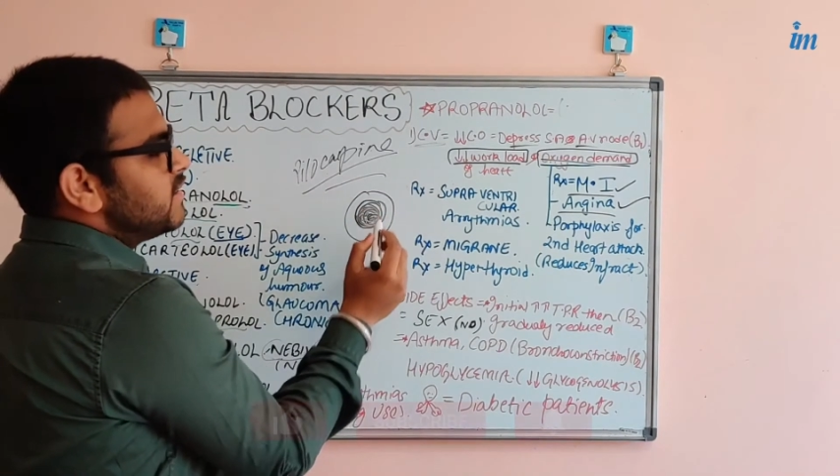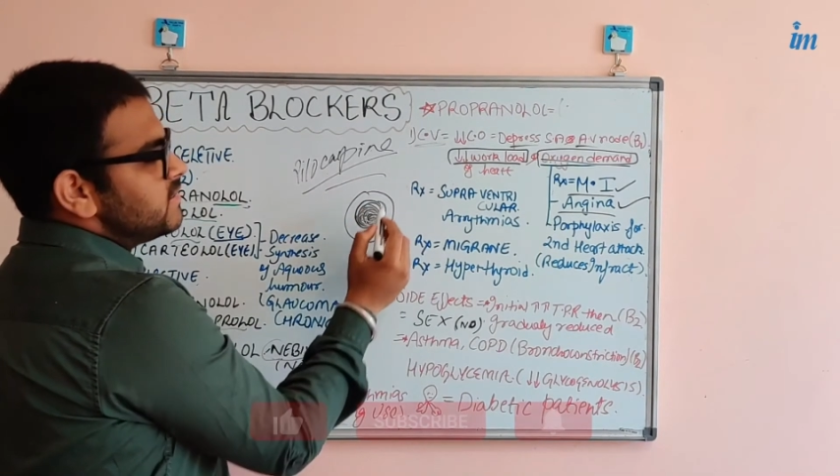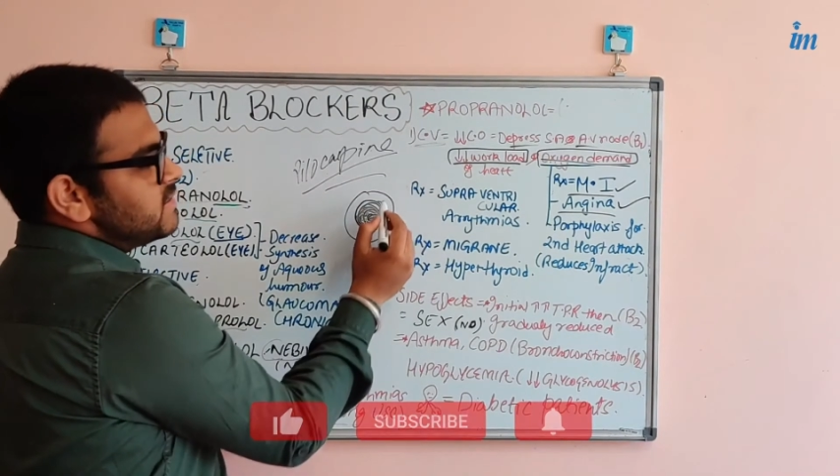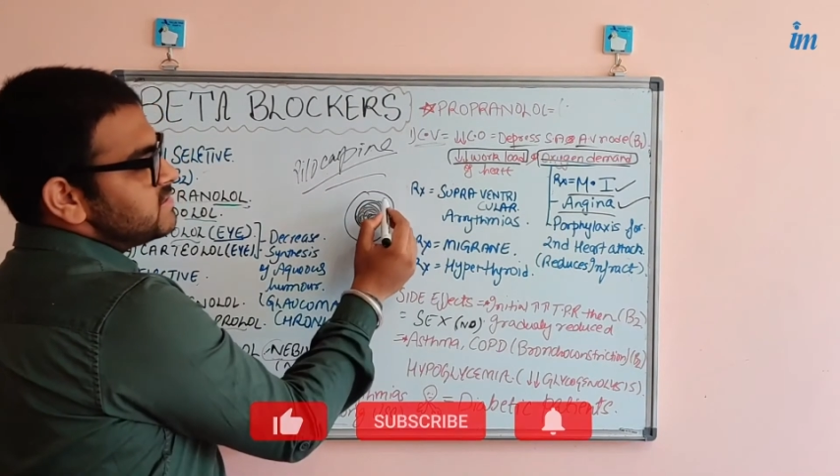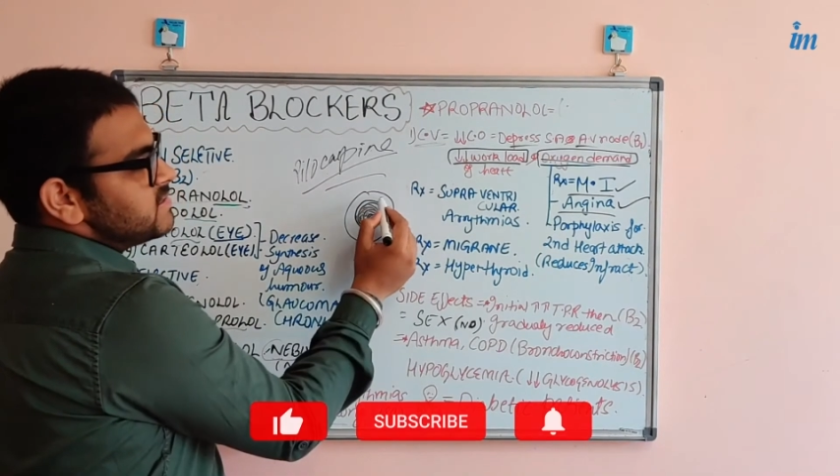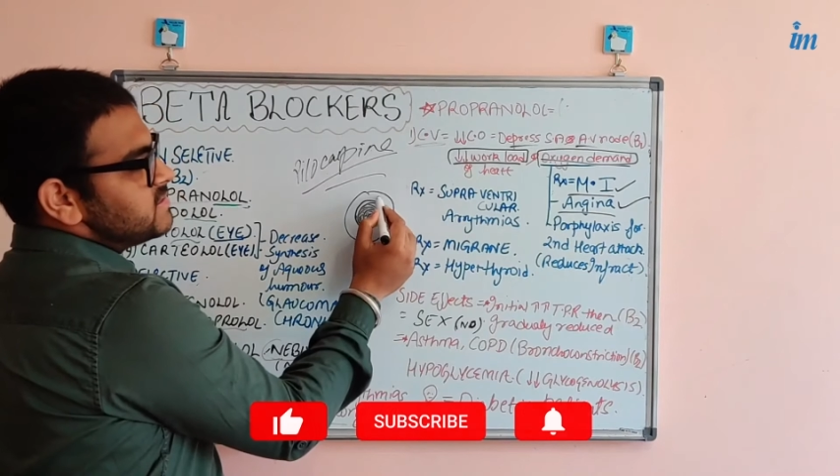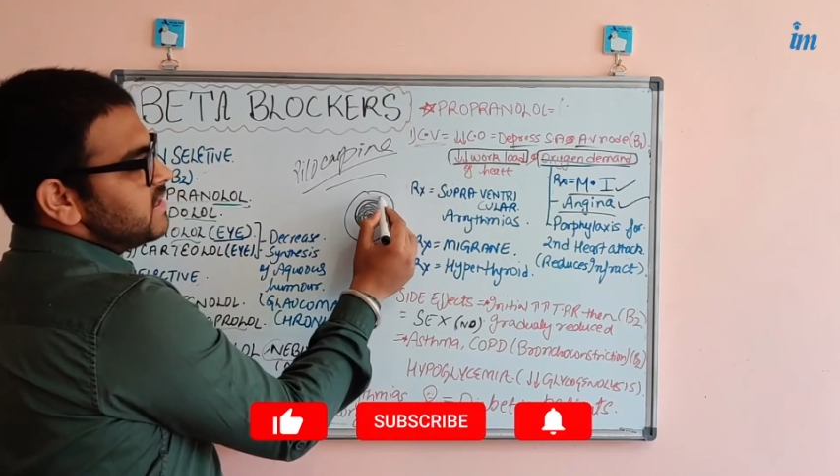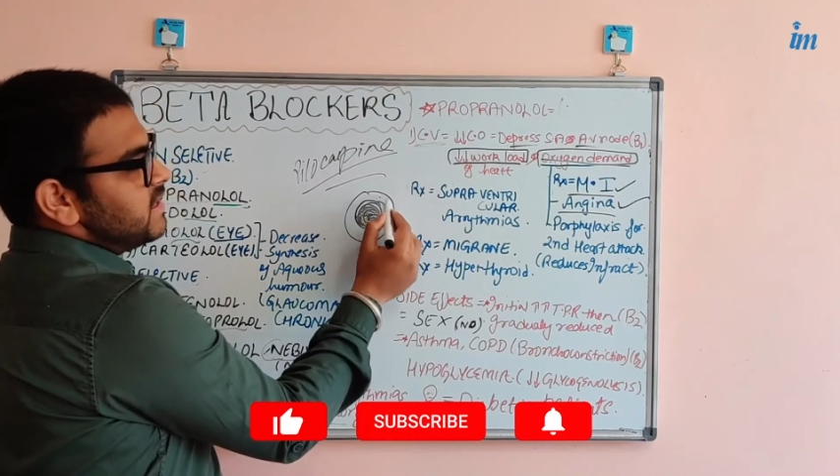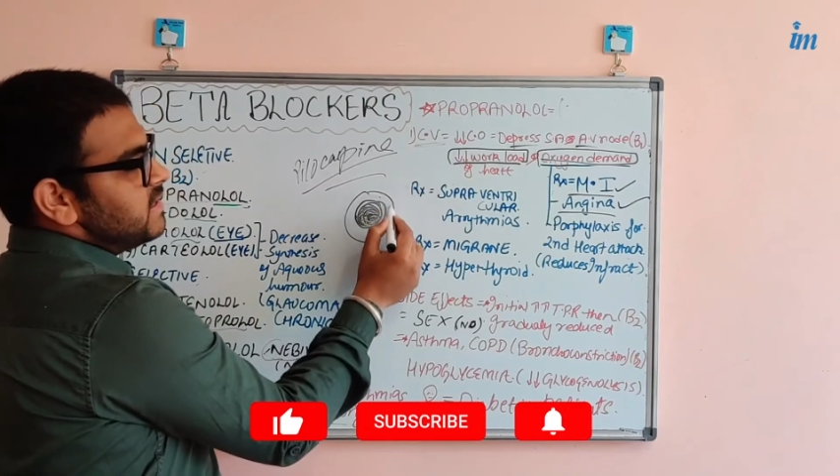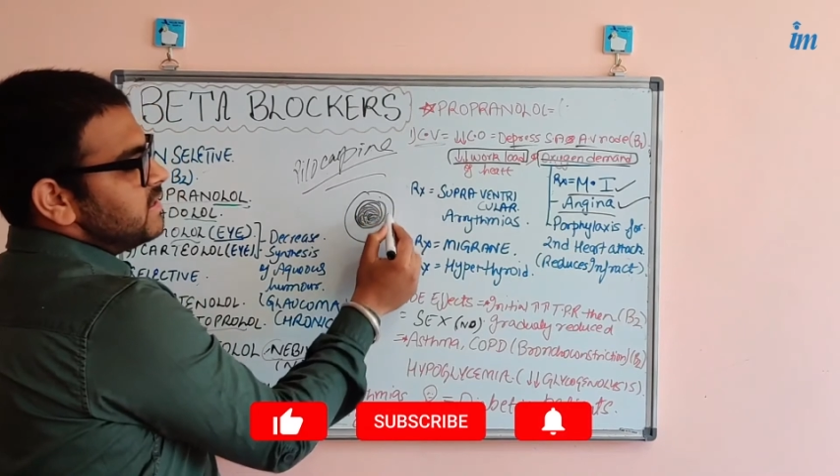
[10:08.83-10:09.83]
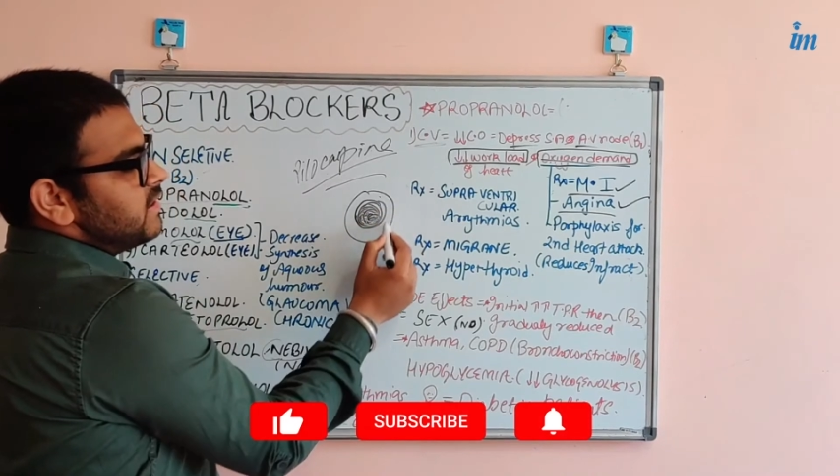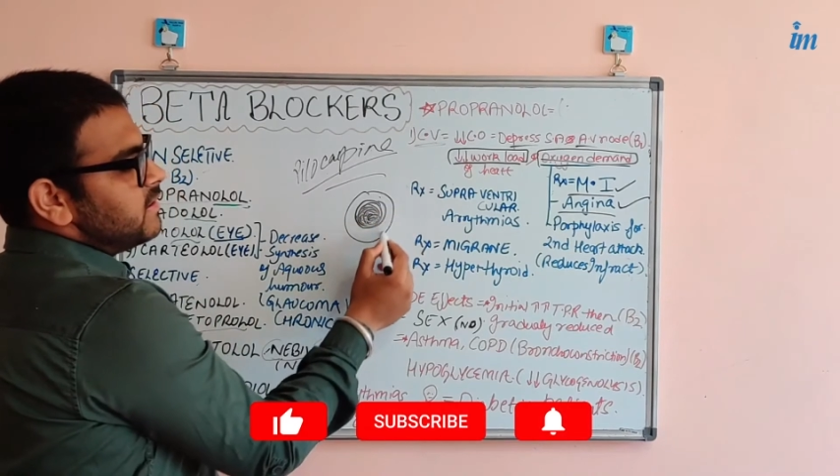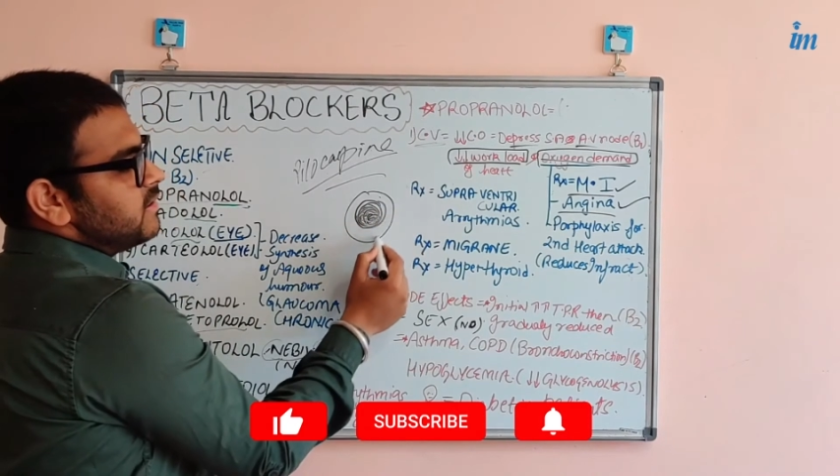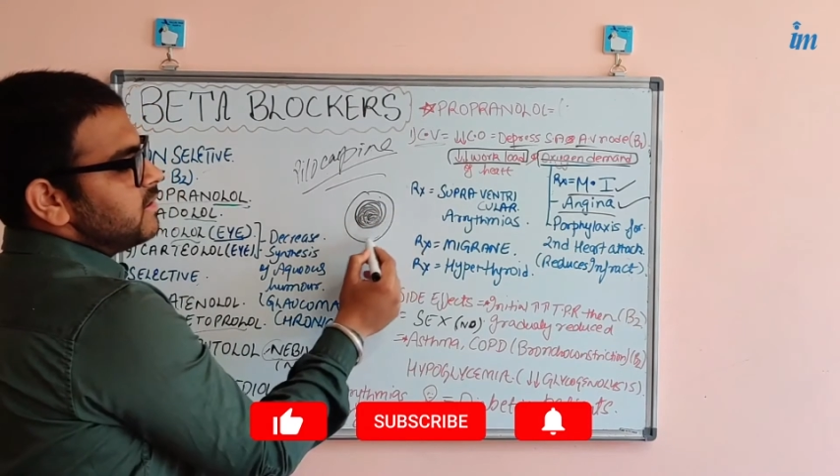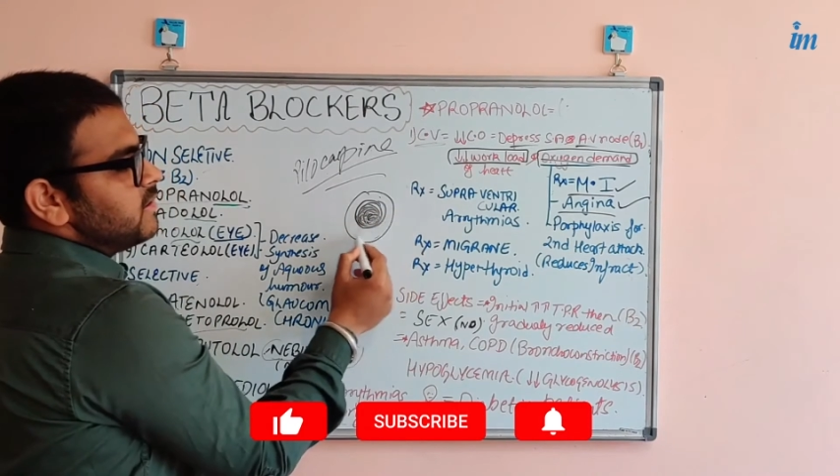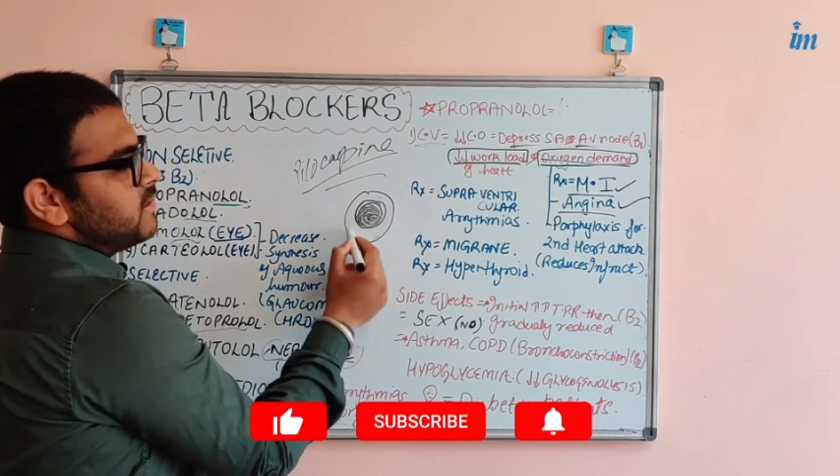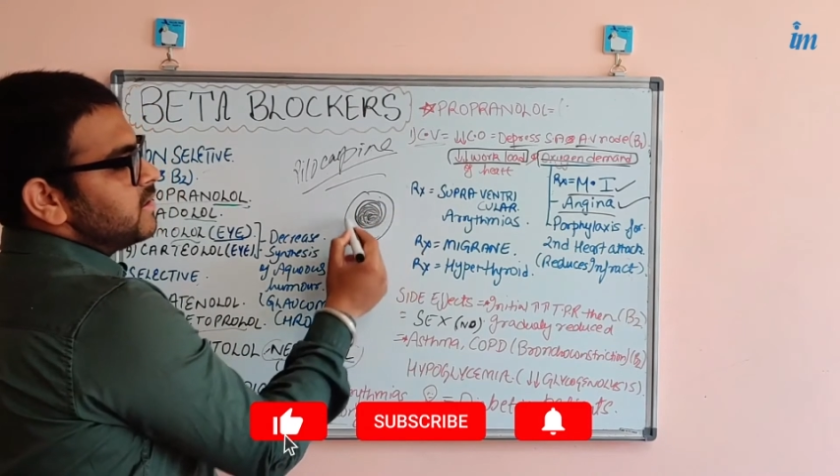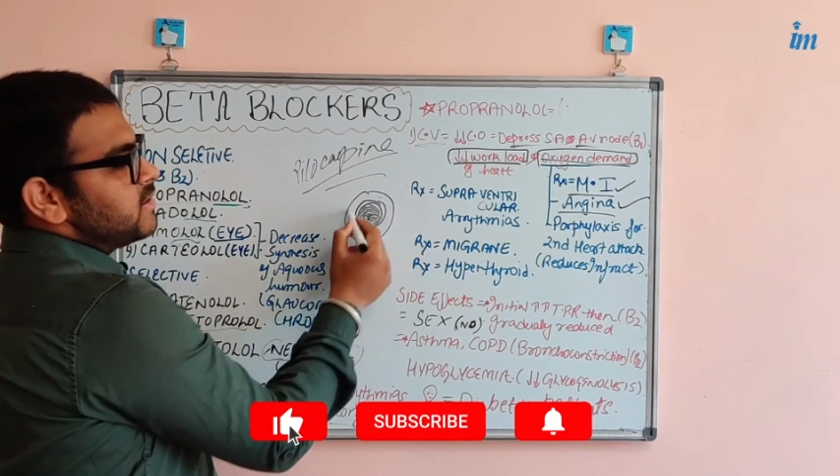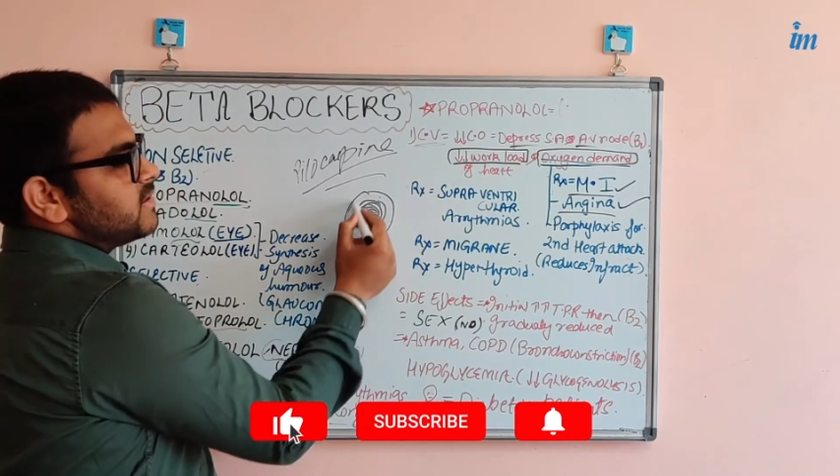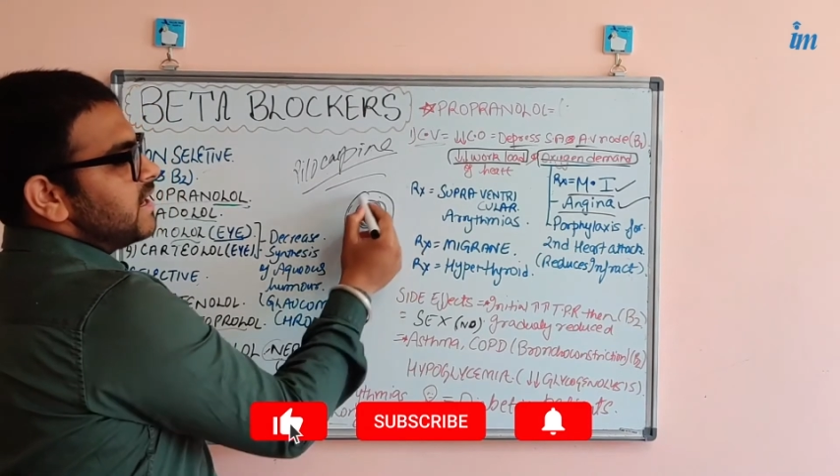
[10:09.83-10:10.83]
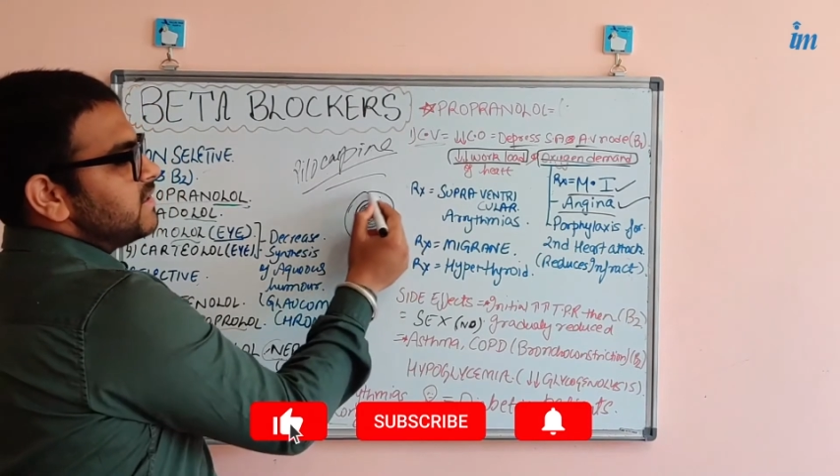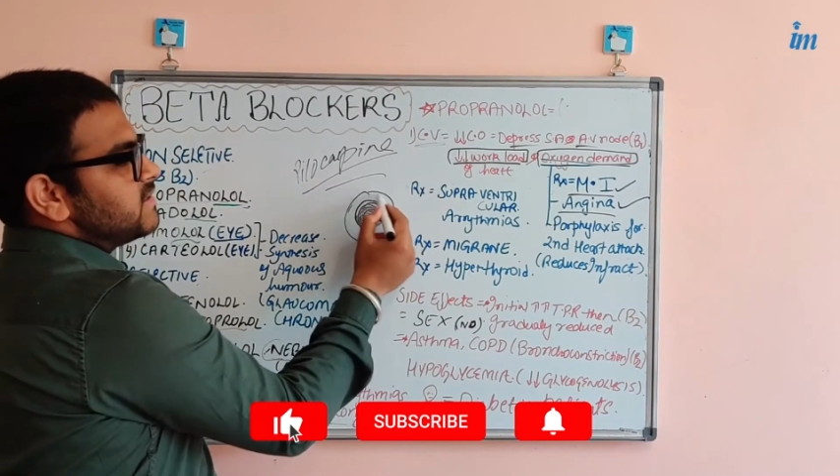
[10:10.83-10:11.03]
This is the area that